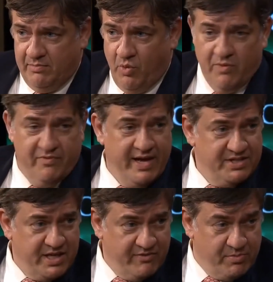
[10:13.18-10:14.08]
more
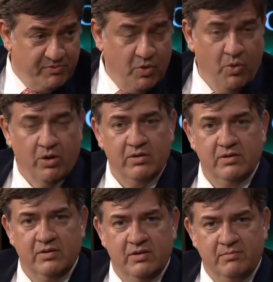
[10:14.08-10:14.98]
advanced than ever before,
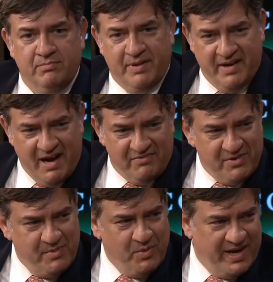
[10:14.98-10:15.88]
but not
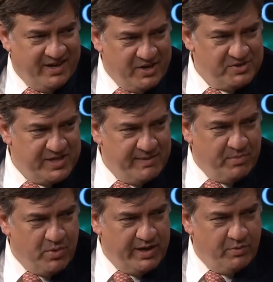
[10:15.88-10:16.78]
from a weight loss
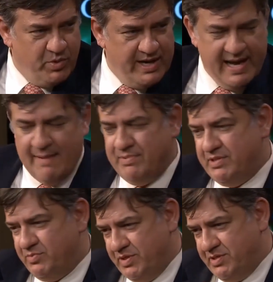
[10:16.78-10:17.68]
standpoint. And what
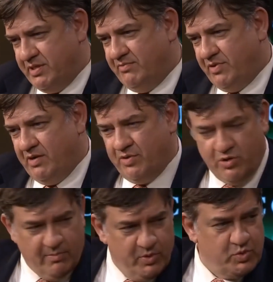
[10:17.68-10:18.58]
happens is we sit in front of the
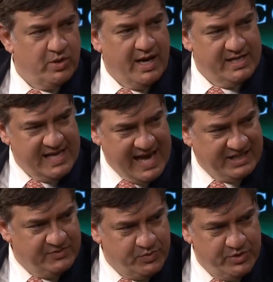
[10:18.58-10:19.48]
terminals, we're not as
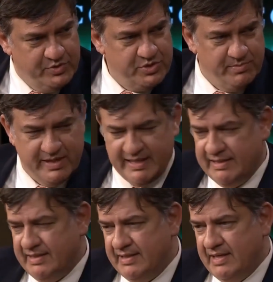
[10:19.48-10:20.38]
active as we used to
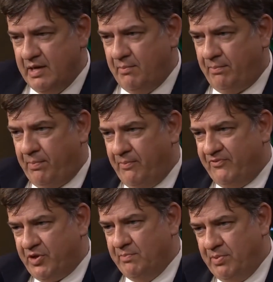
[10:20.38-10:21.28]
be.
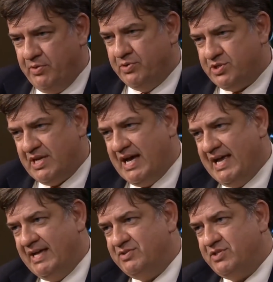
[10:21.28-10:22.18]
Computer
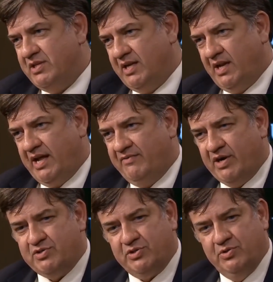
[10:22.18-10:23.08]
science in a lot of
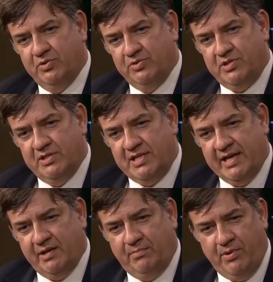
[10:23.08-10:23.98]
our schools has
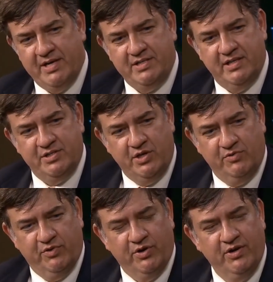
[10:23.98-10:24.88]
taken precedence
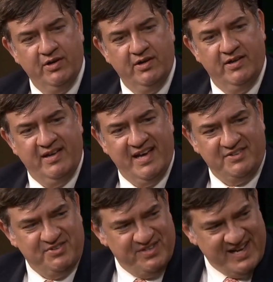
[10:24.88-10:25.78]
over
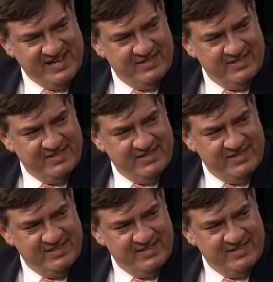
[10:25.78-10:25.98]
exercise.